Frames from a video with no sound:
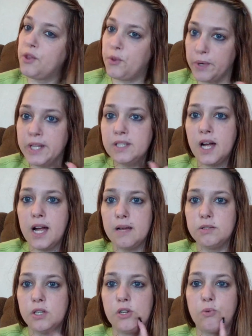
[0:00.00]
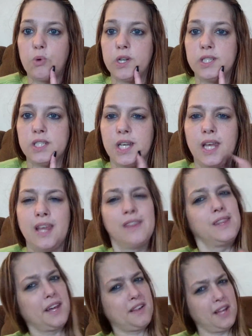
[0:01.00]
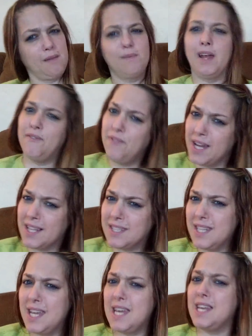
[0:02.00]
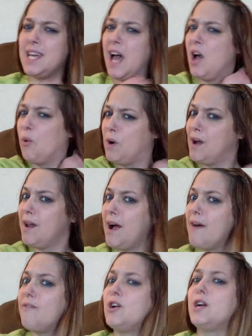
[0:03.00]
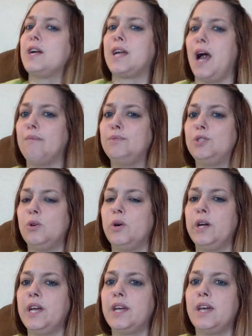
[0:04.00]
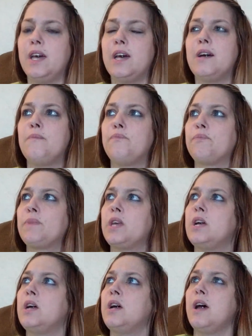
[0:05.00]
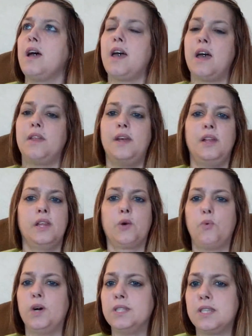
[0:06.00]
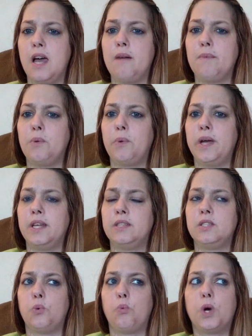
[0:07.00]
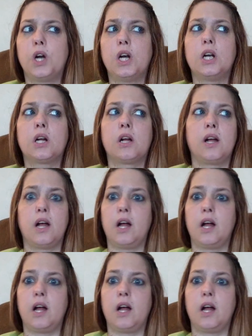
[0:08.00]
3 times under warranty. They claimed they fixed it, whatever, it kept doing it. And then like one day on my way to work,